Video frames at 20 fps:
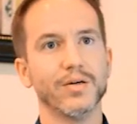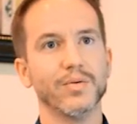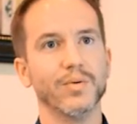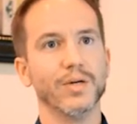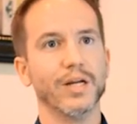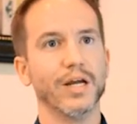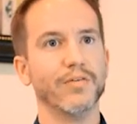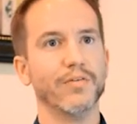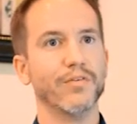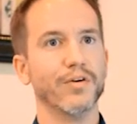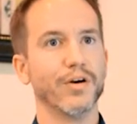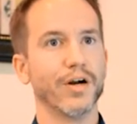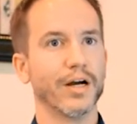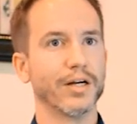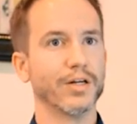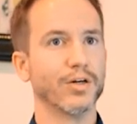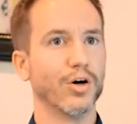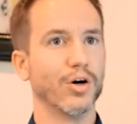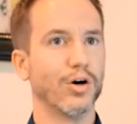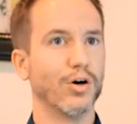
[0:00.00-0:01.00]
Whenever
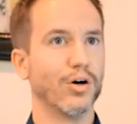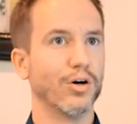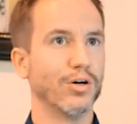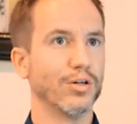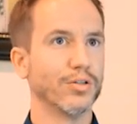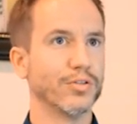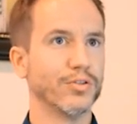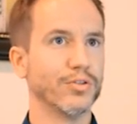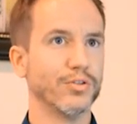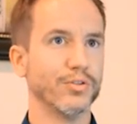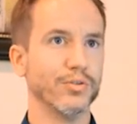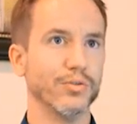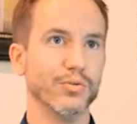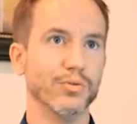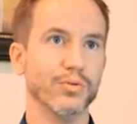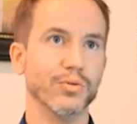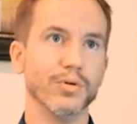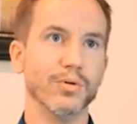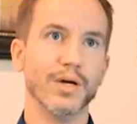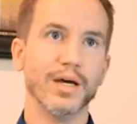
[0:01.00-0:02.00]
I call
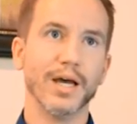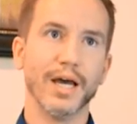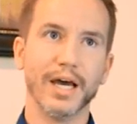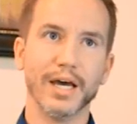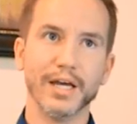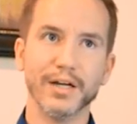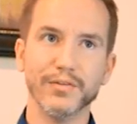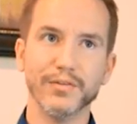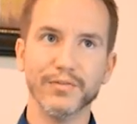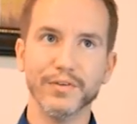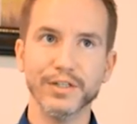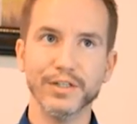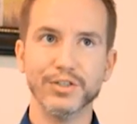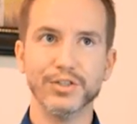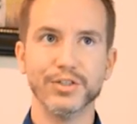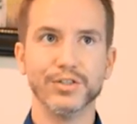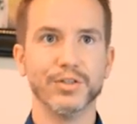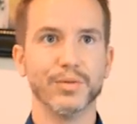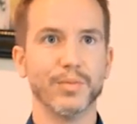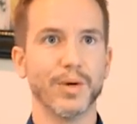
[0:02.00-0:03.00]
to add a
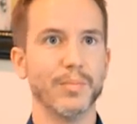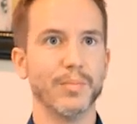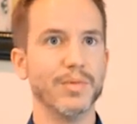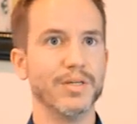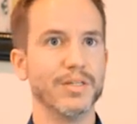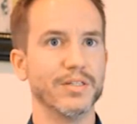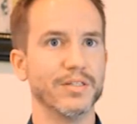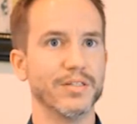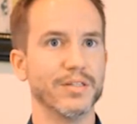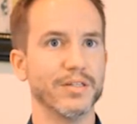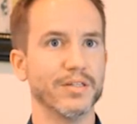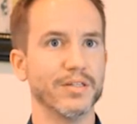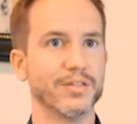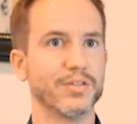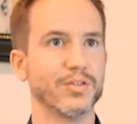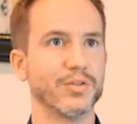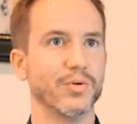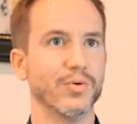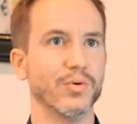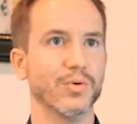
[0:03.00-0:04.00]
feature to my
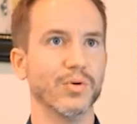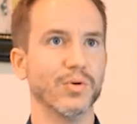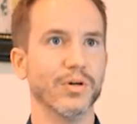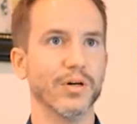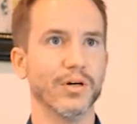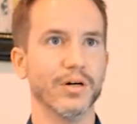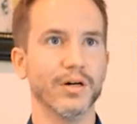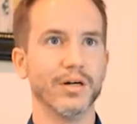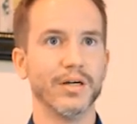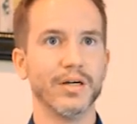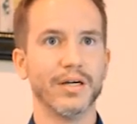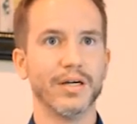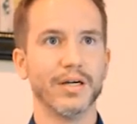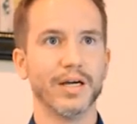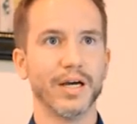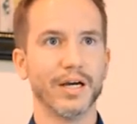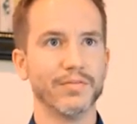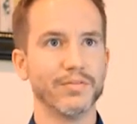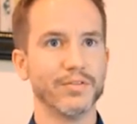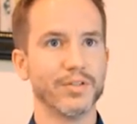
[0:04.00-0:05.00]
business or
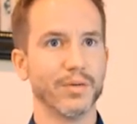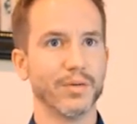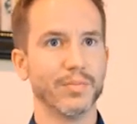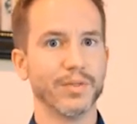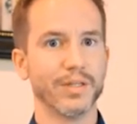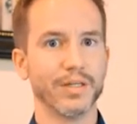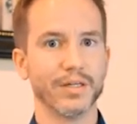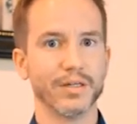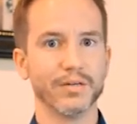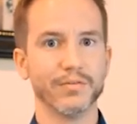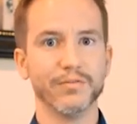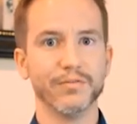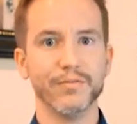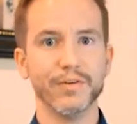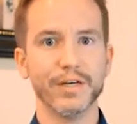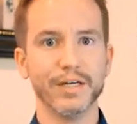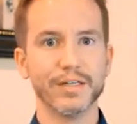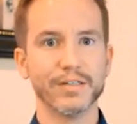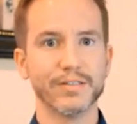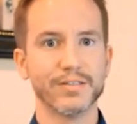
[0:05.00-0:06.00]
have something
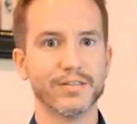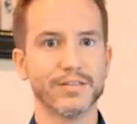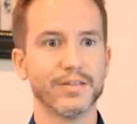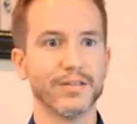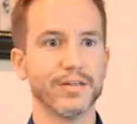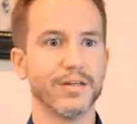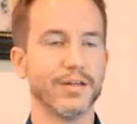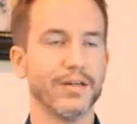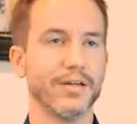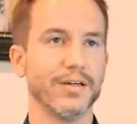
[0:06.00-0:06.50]
fixed,